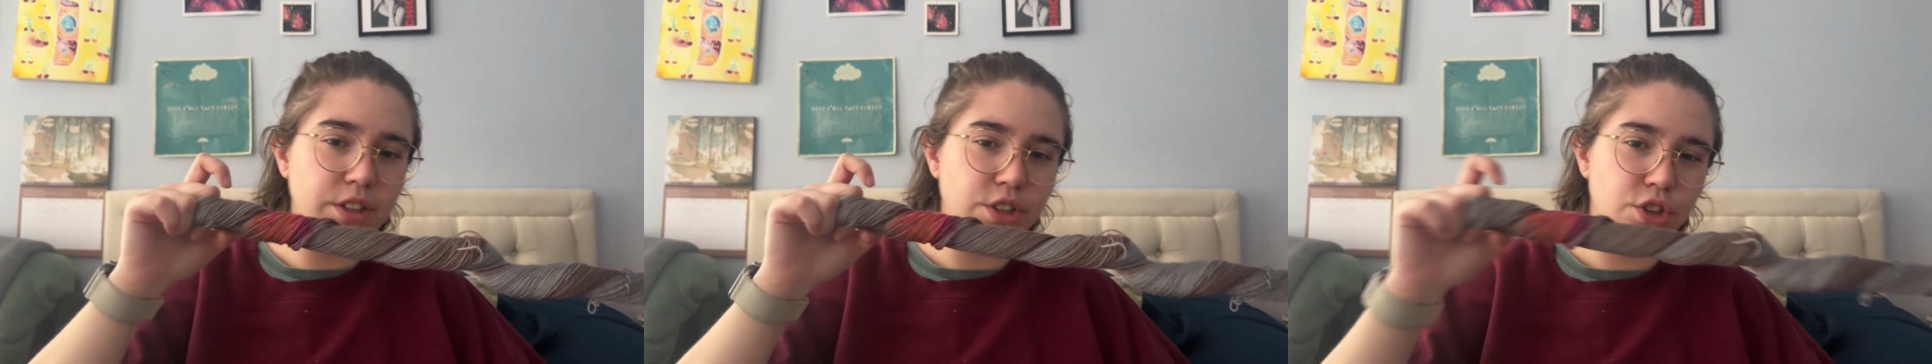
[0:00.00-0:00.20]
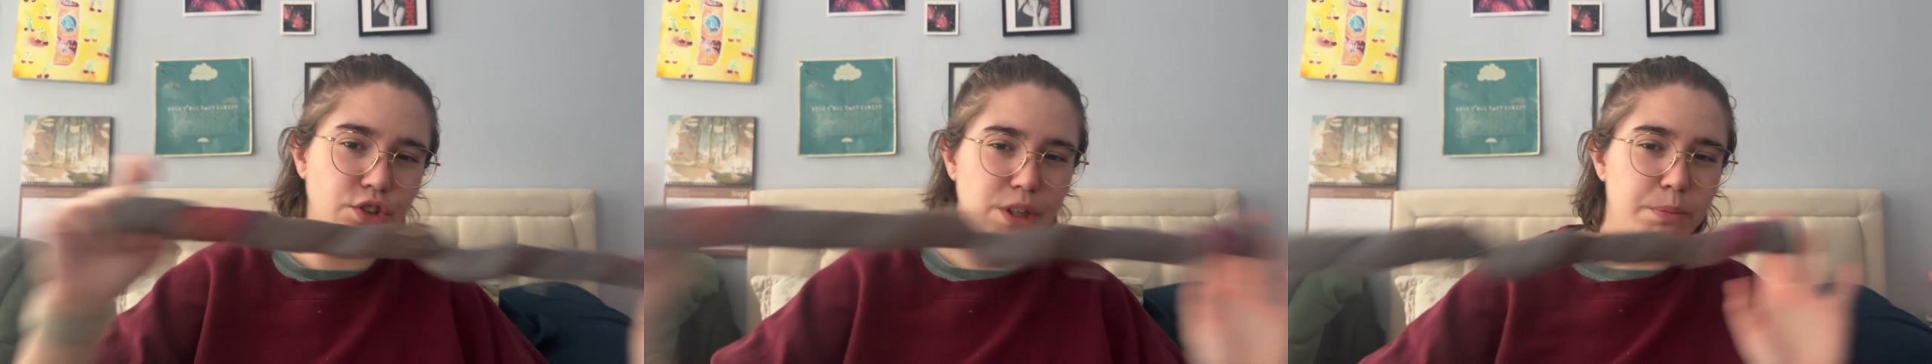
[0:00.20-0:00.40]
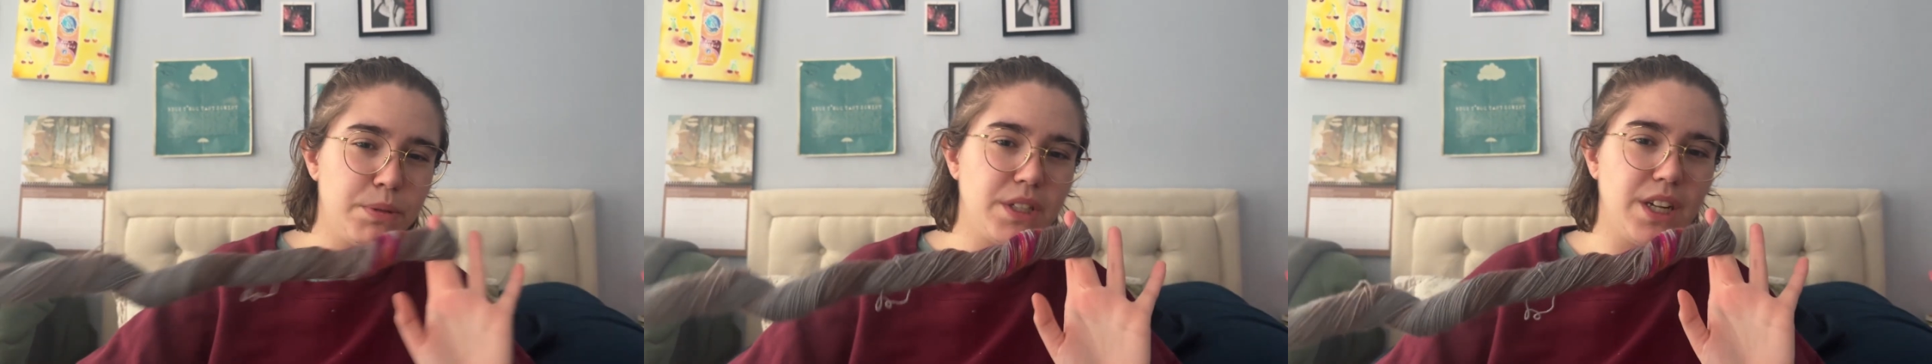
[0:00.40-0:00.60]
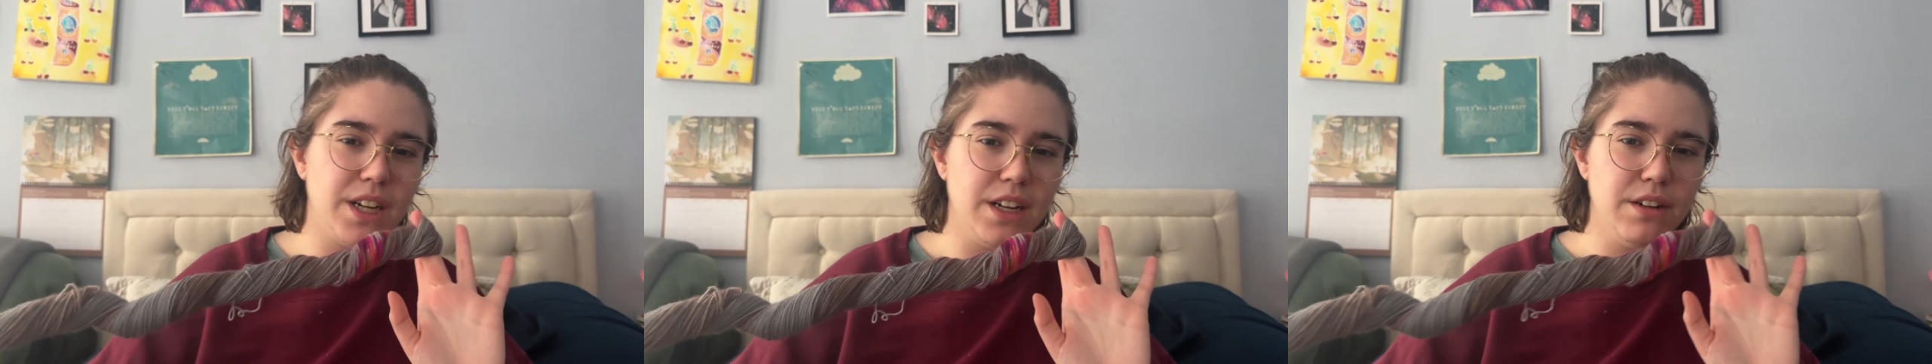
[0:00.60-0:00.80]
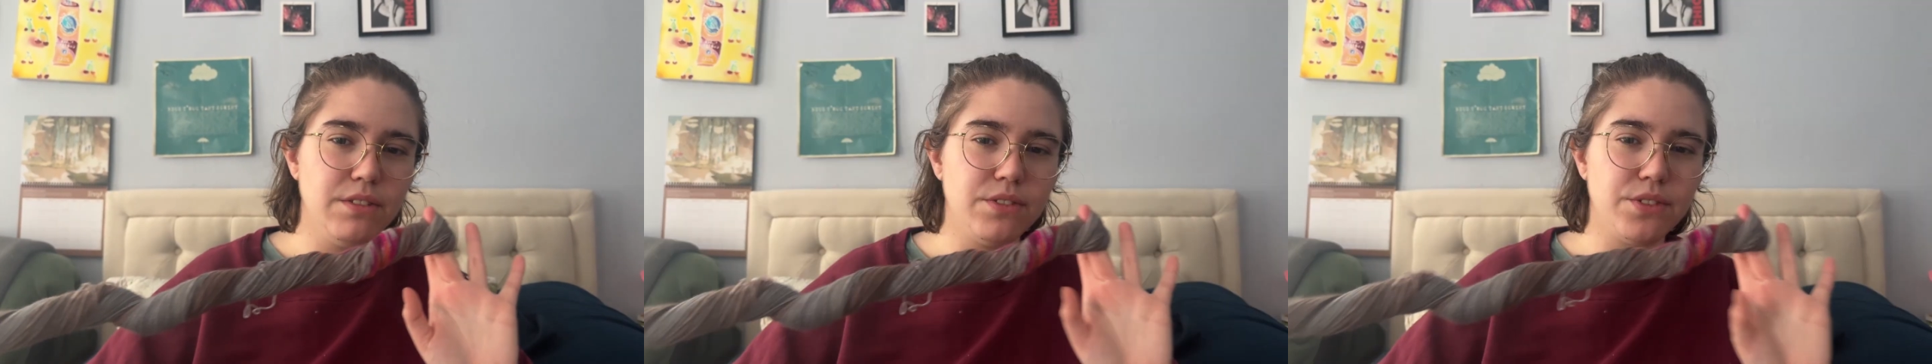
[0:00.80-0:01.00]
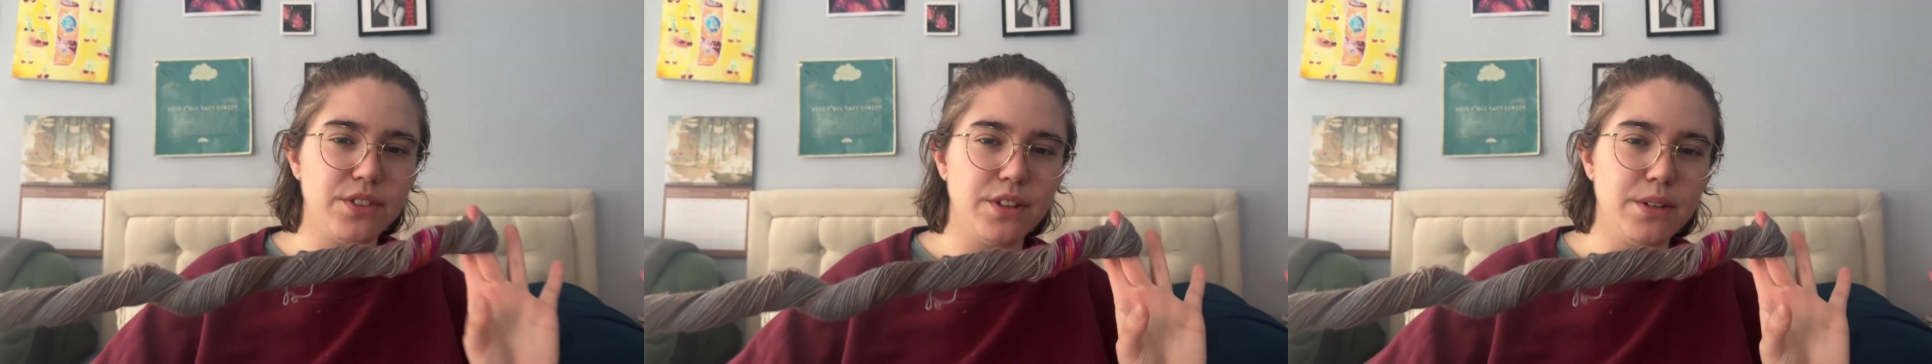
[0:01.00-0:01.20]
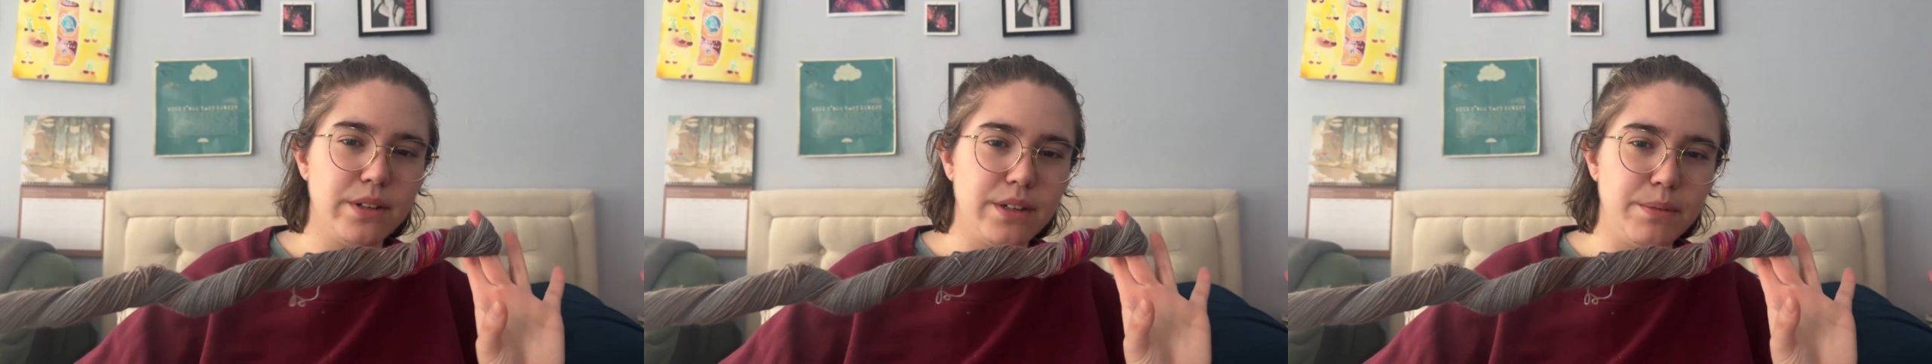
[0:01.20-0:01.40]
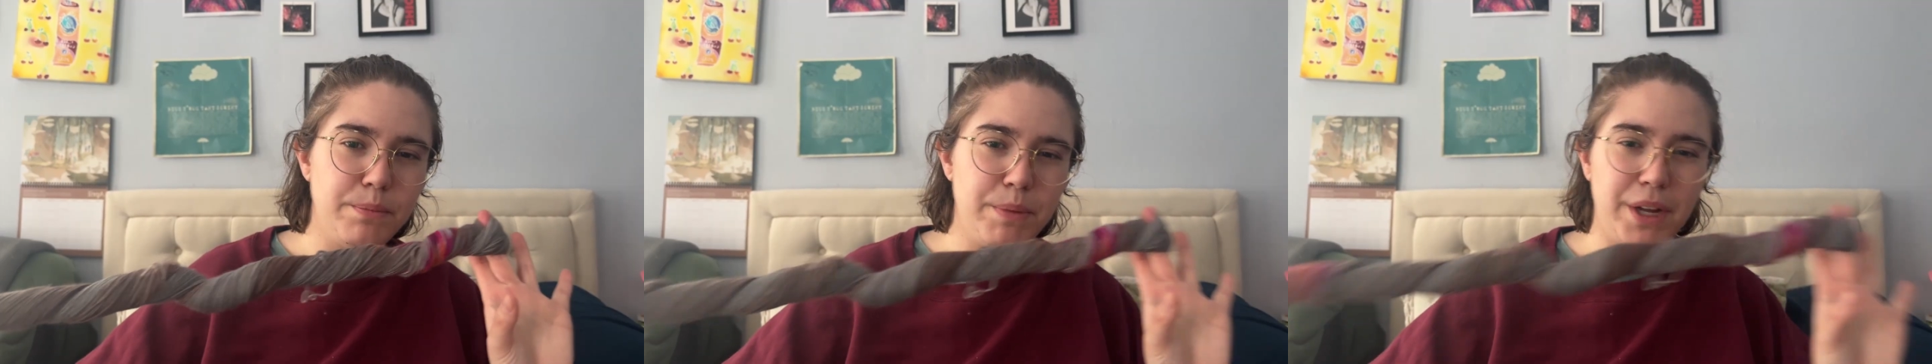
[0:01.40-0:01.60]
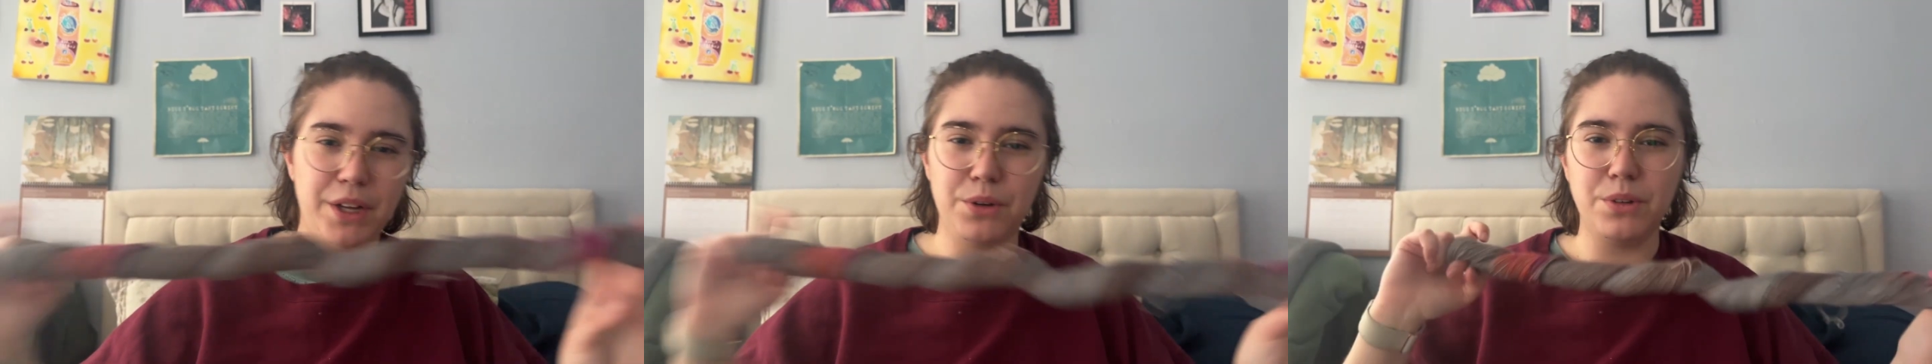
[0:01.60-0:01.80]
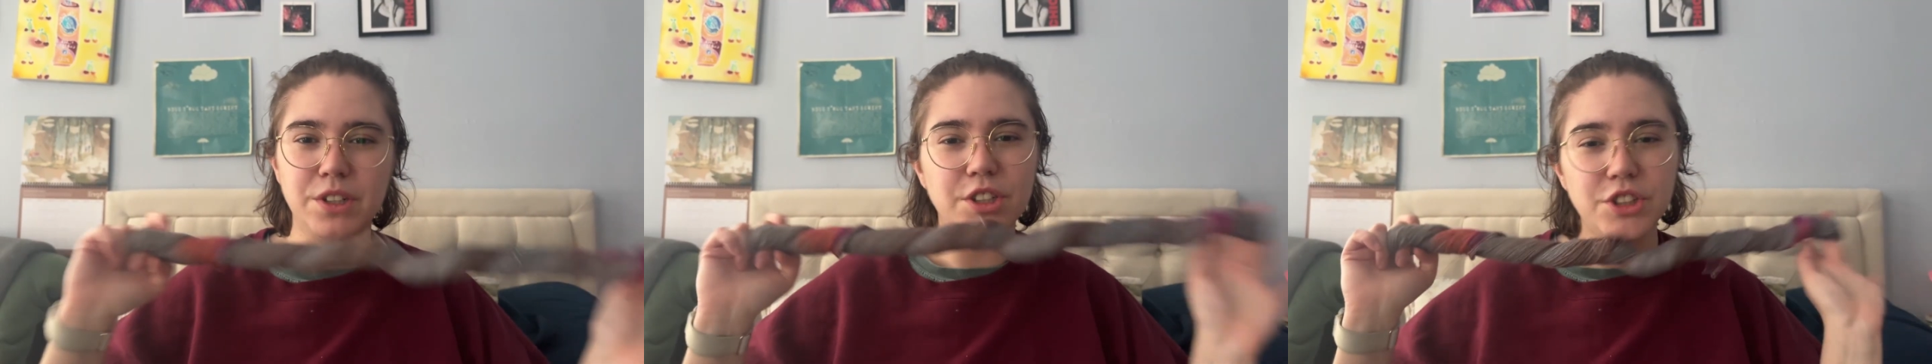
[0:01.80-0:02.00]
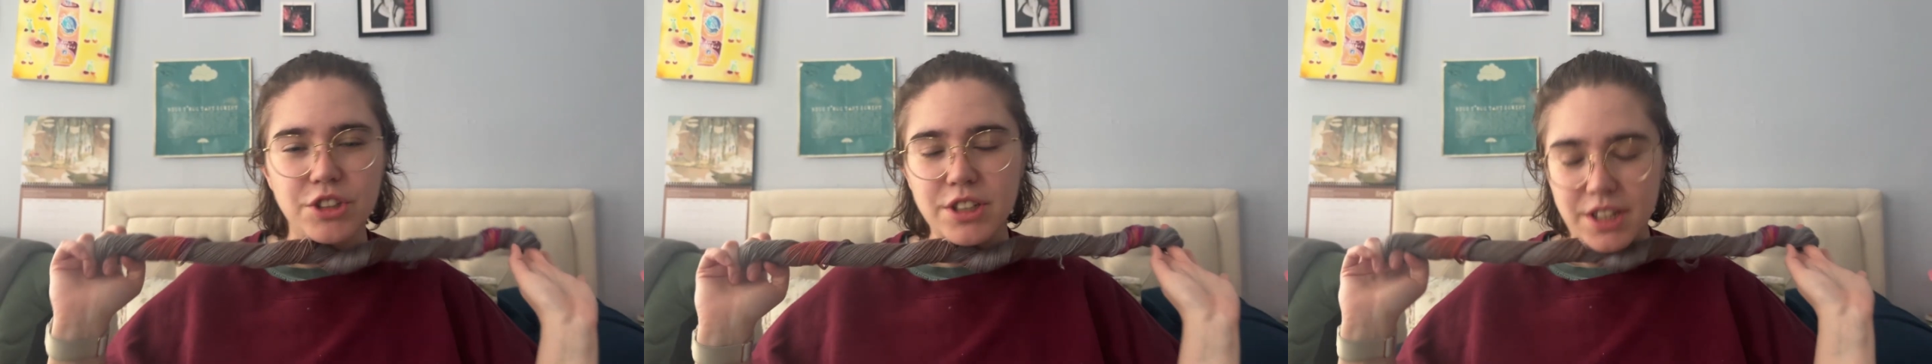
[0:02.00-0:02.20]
strips of pink and orange.